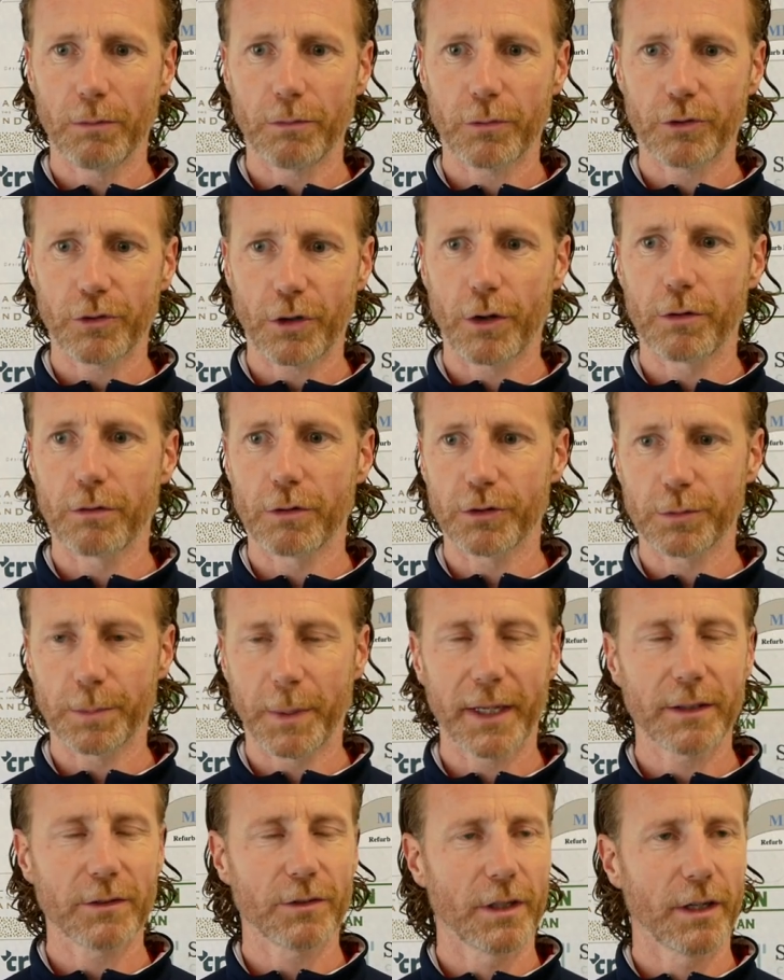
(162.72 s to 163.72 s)
show the
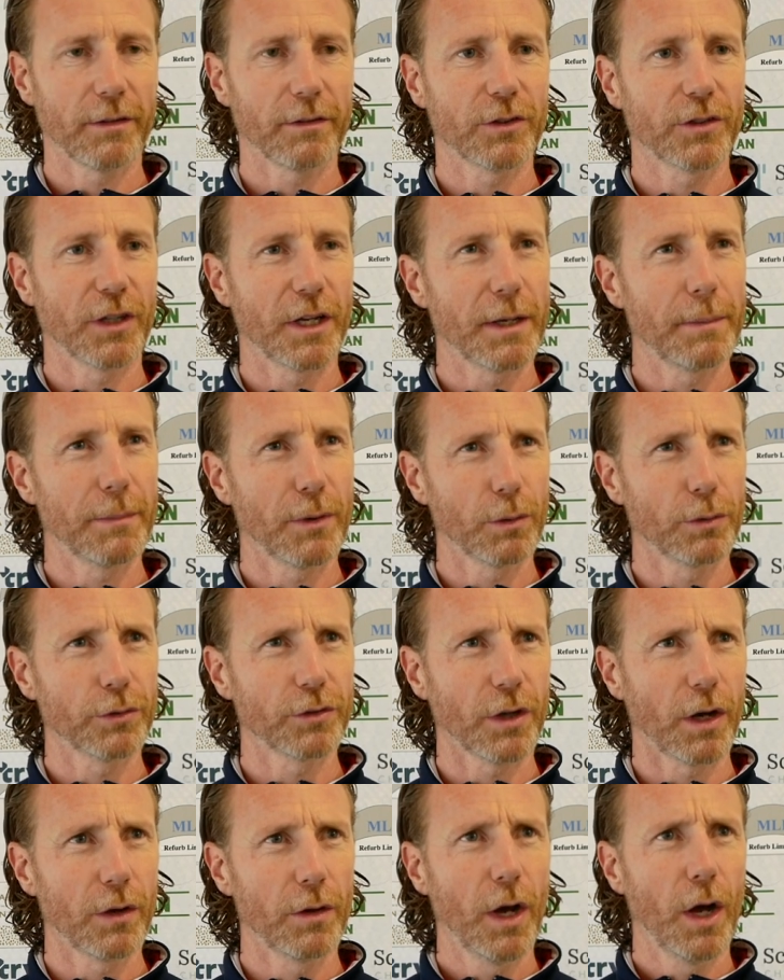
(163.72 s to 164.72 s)
respect to the other team, but
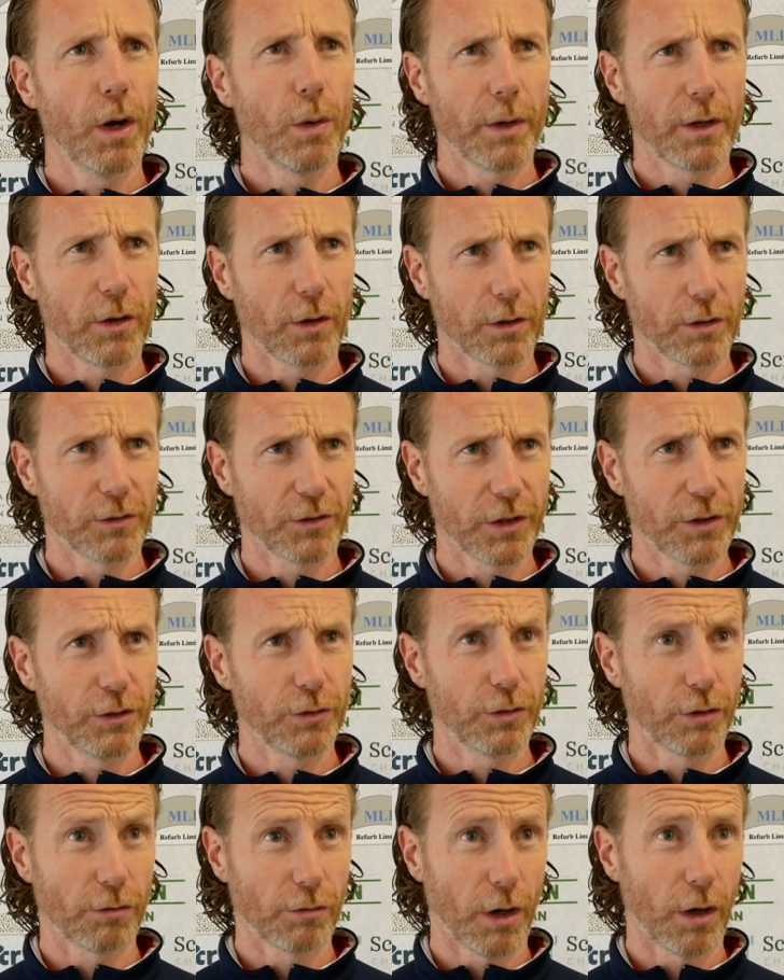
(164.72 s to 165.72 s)
also we've got to continue
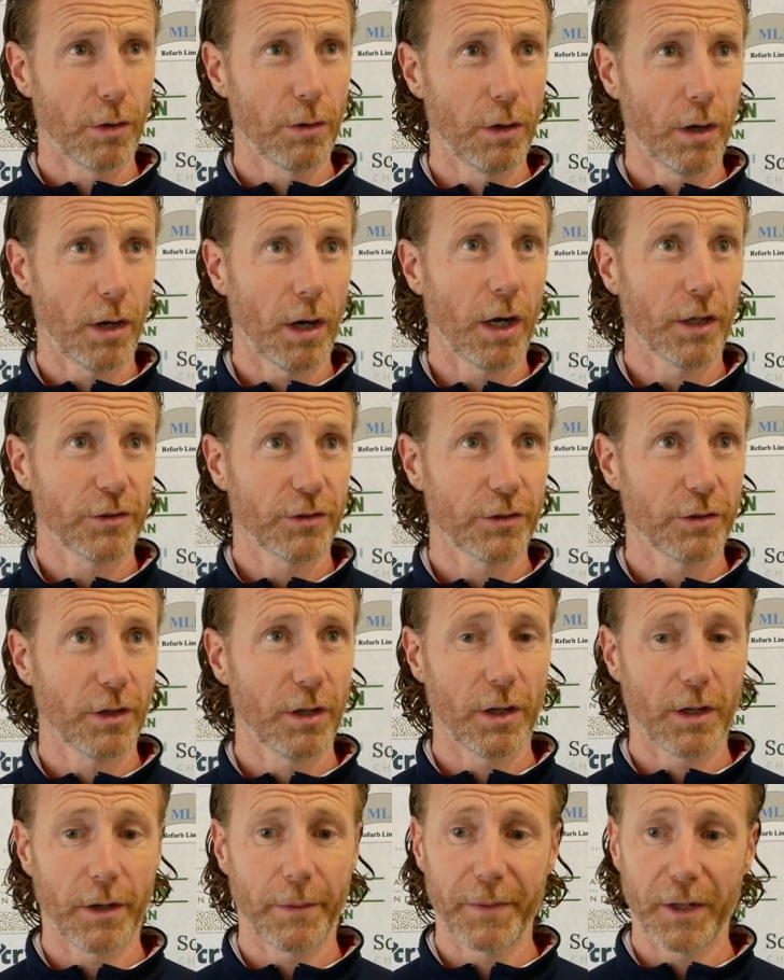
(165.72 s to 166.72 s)
to grow us,
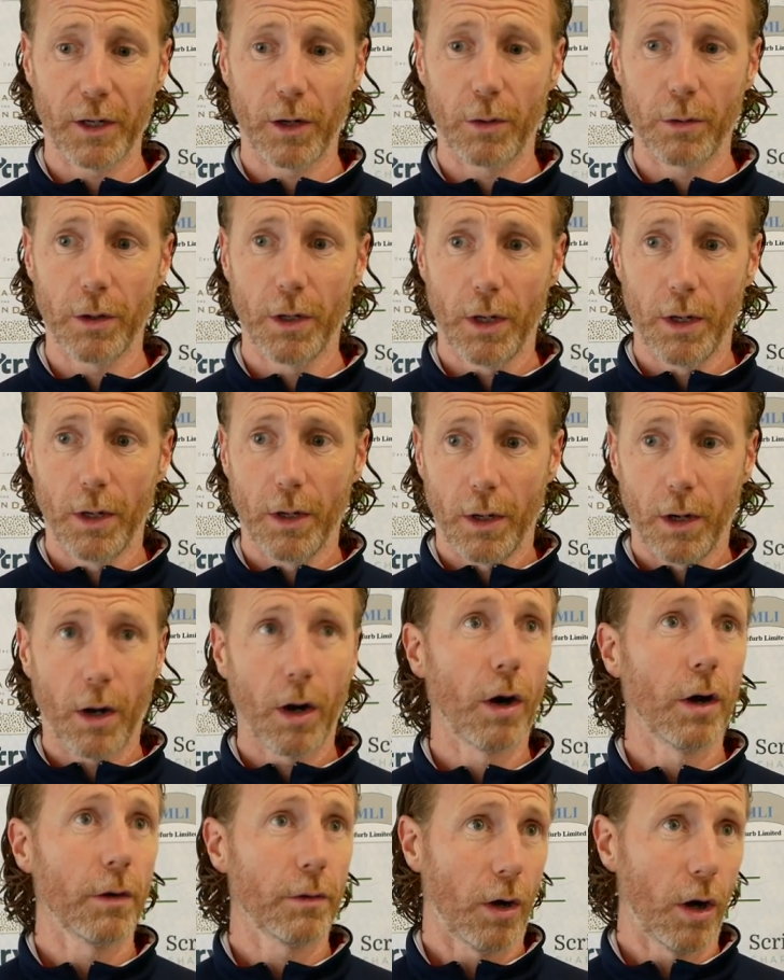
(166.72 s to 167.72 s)

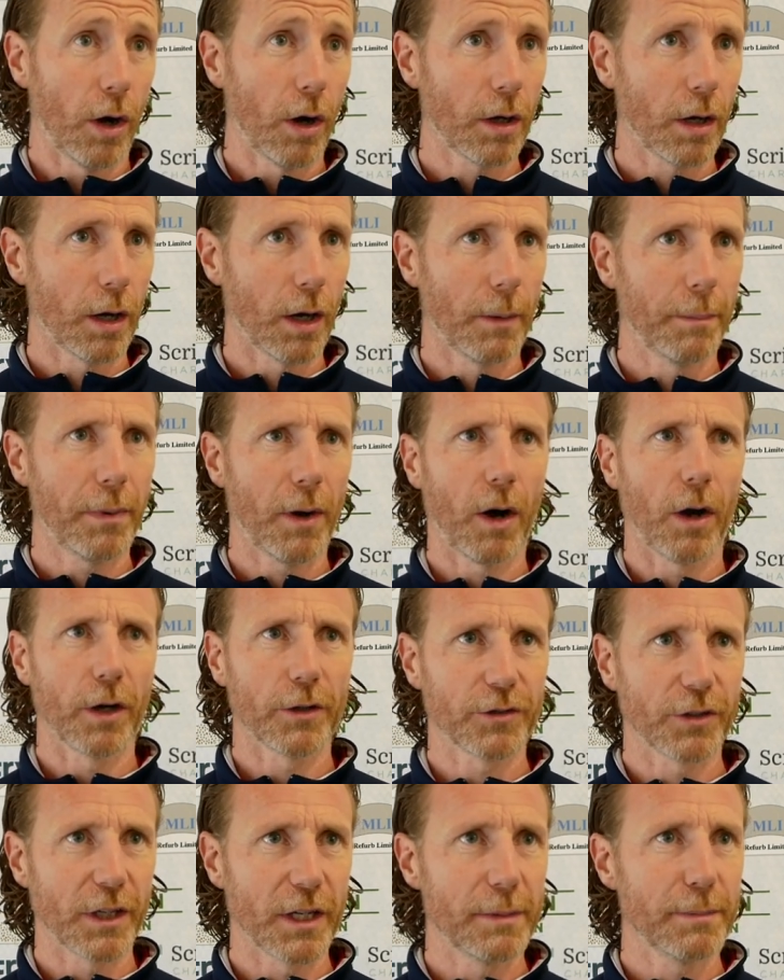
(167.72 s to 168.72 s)
our club, our
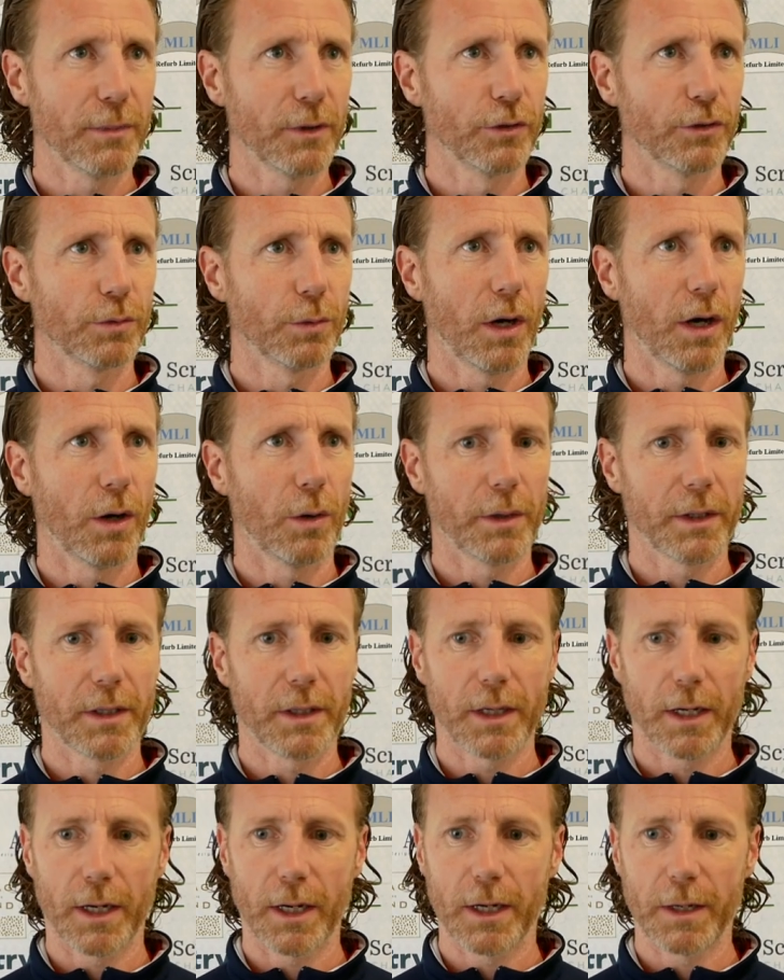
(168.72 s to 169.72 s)
team as well.
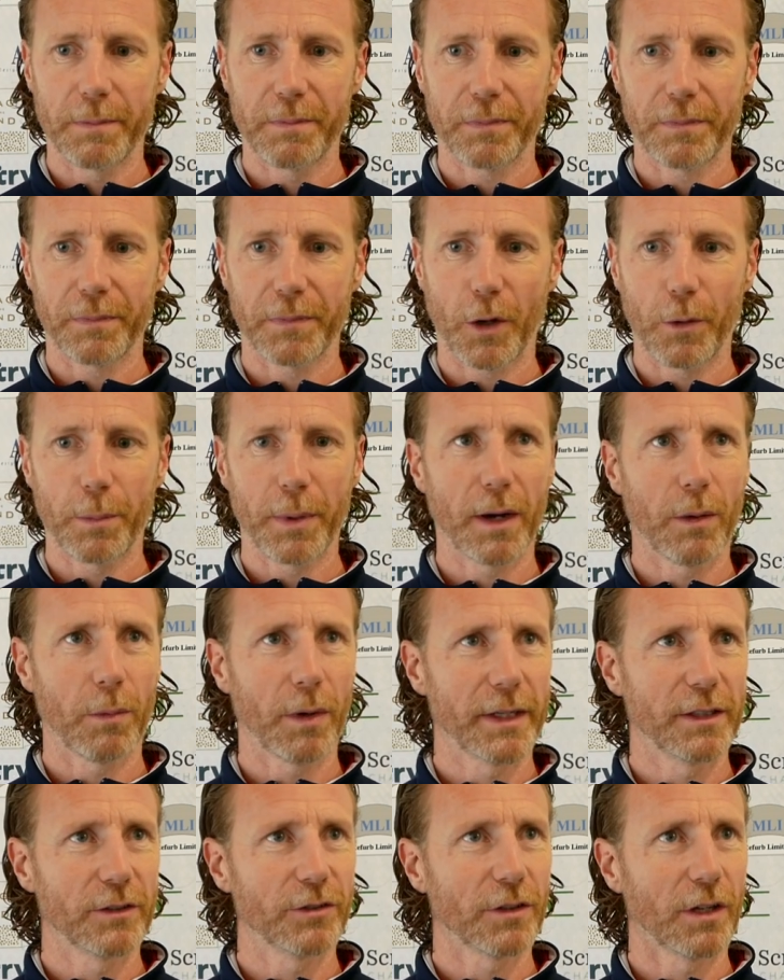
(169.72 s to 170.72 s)
And no better
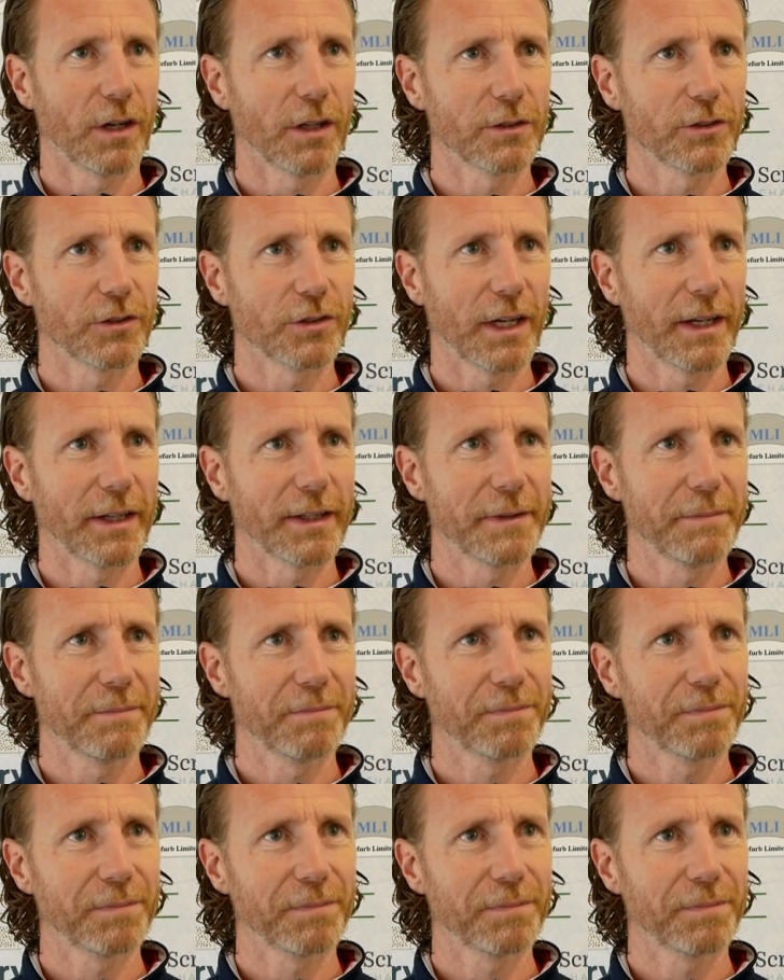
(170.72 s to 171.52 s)
way to start than Saturday.